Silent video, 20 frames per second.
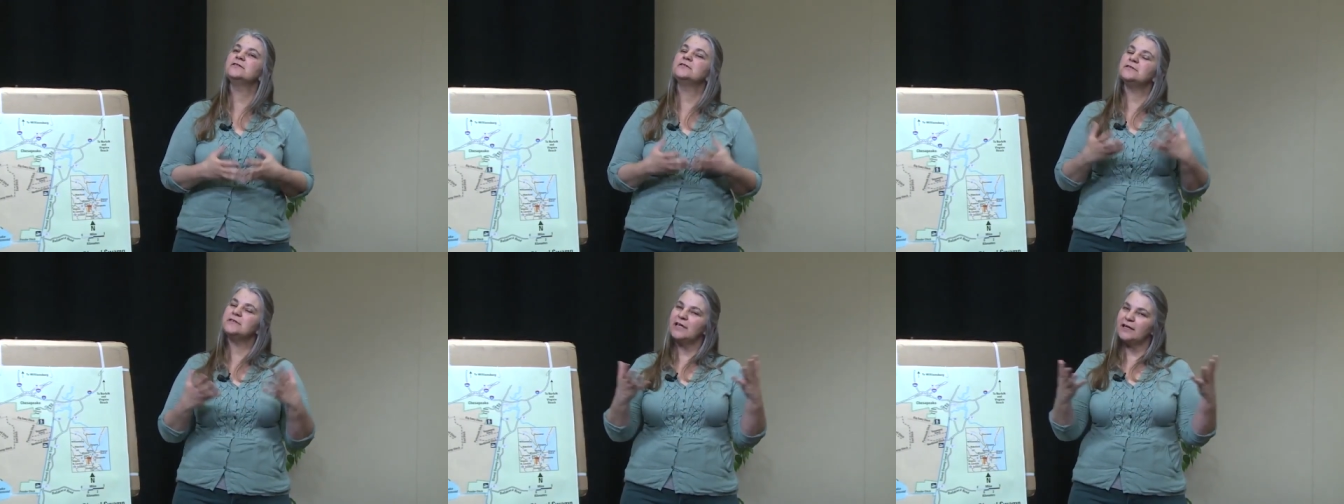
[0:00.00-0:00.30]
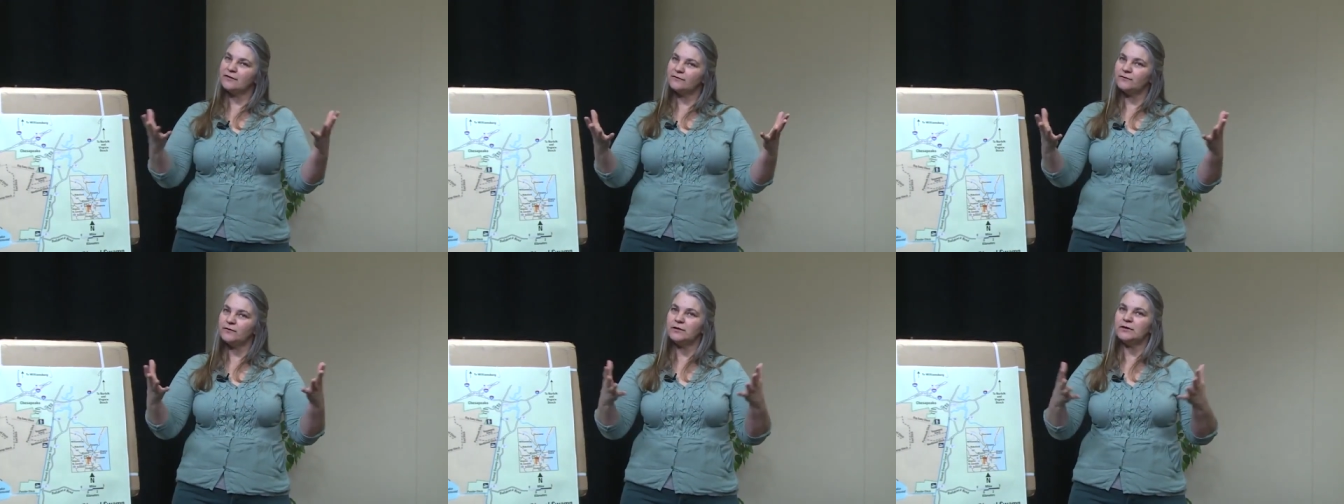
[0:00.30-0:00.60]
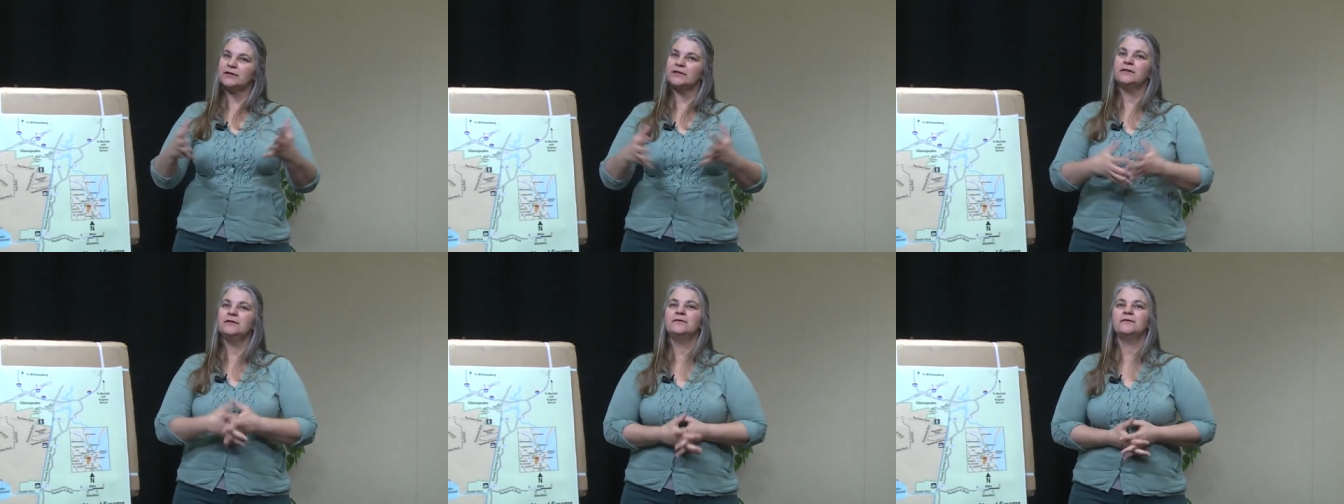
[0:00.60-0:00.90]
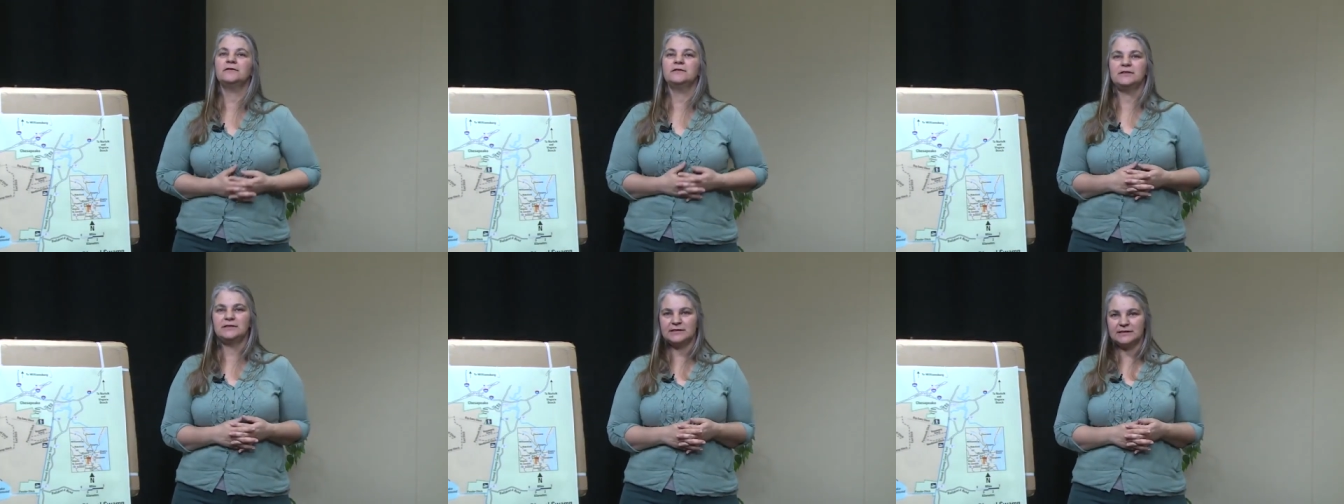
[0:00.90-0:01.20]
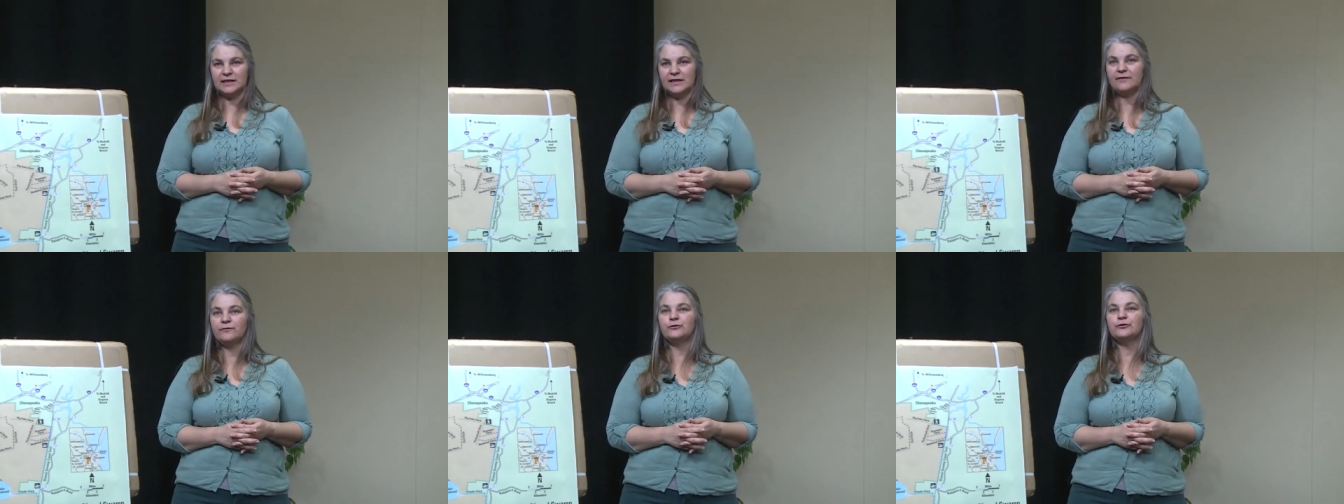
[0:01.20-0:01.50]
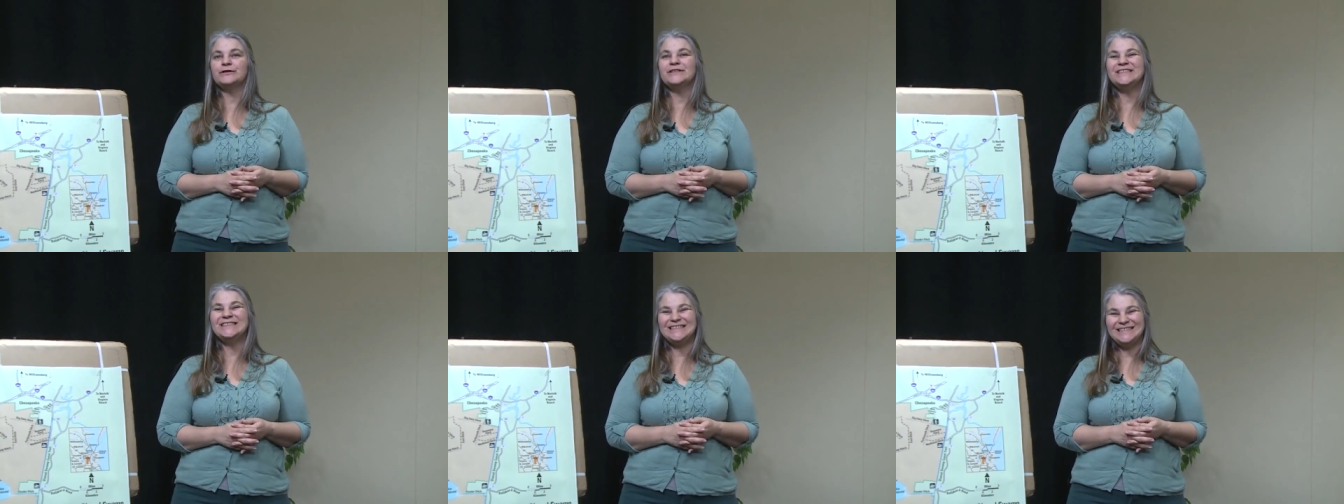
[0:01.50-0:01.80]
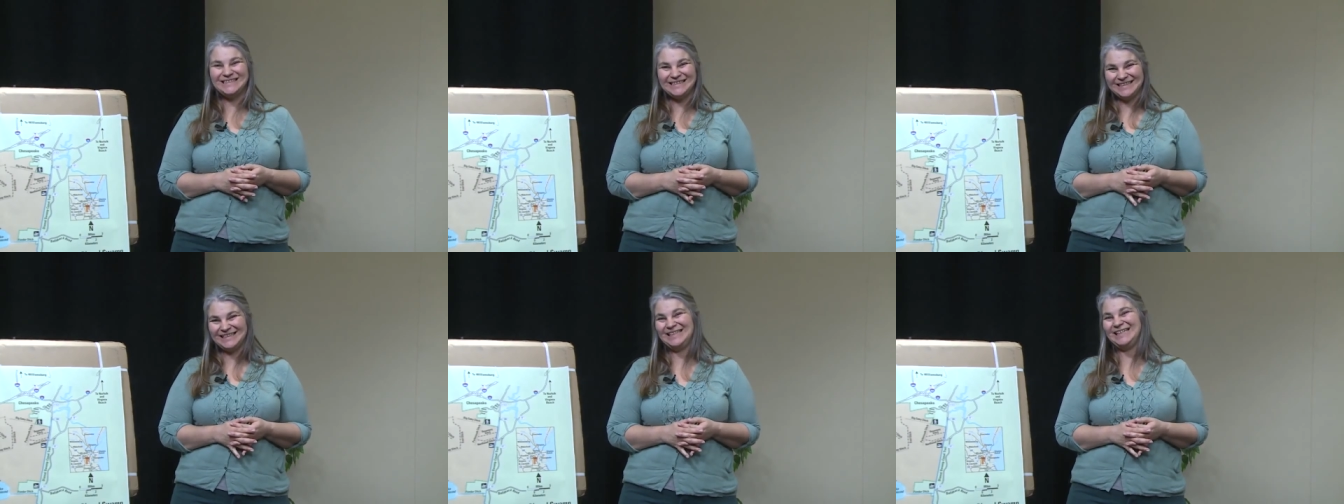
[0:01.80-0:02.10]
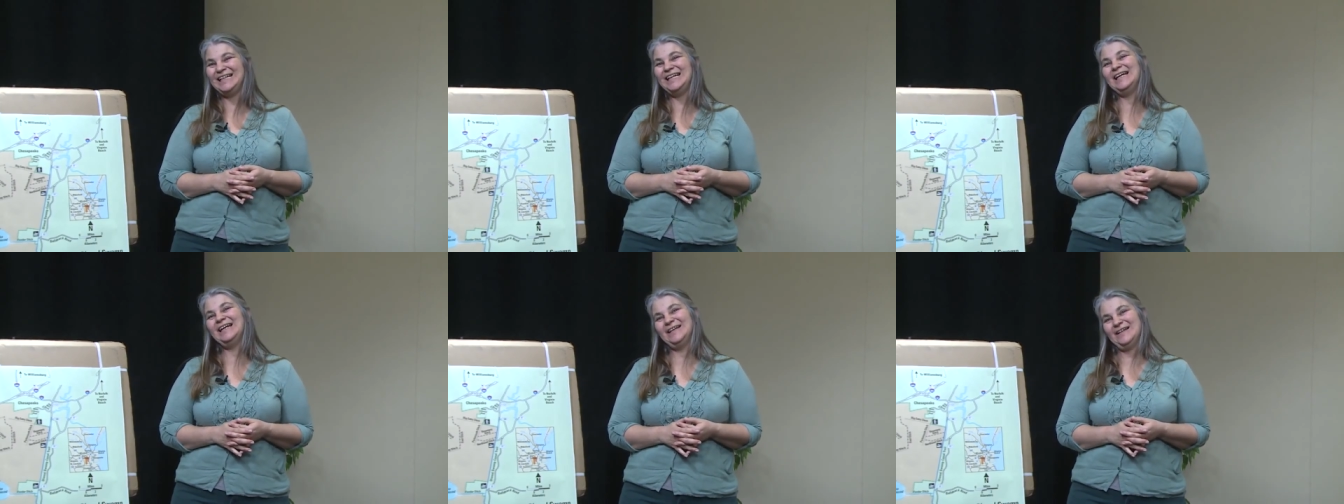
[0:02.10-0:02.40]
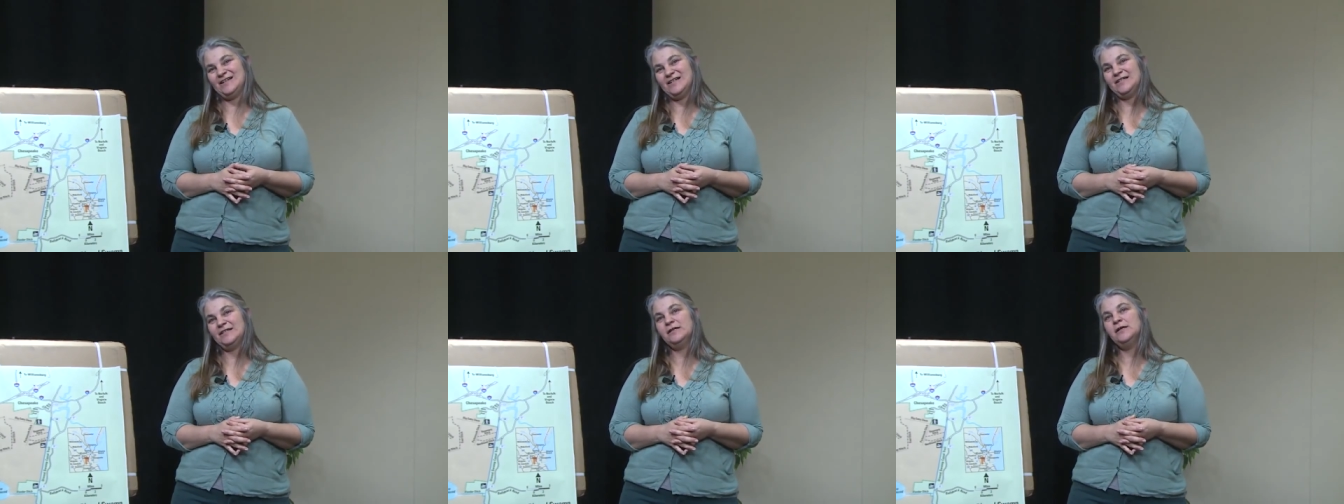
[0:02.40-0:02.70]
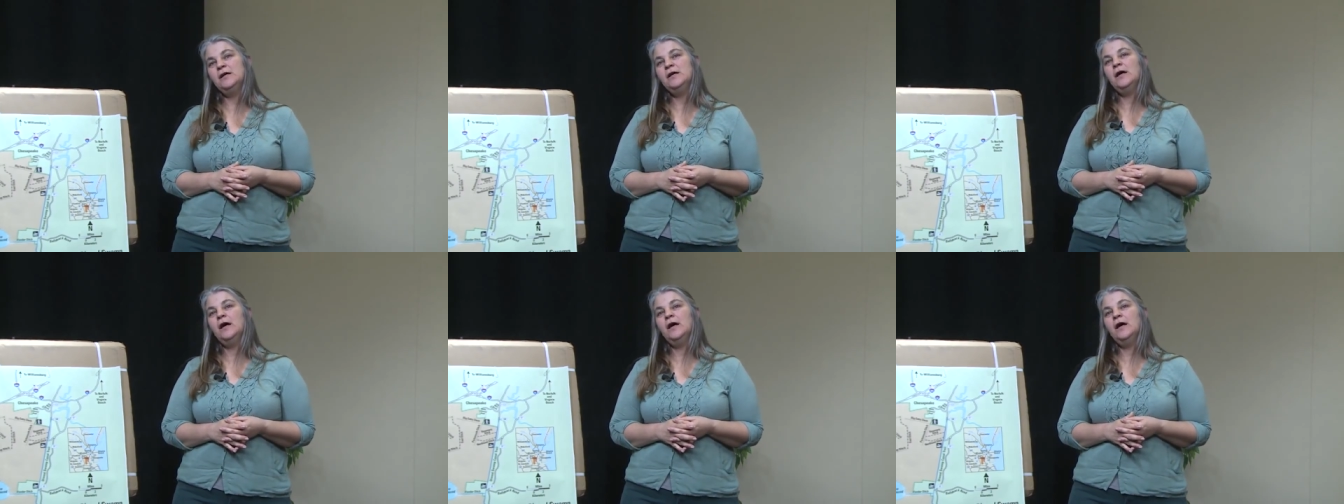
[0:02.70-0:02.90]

thankfully, slavery did end.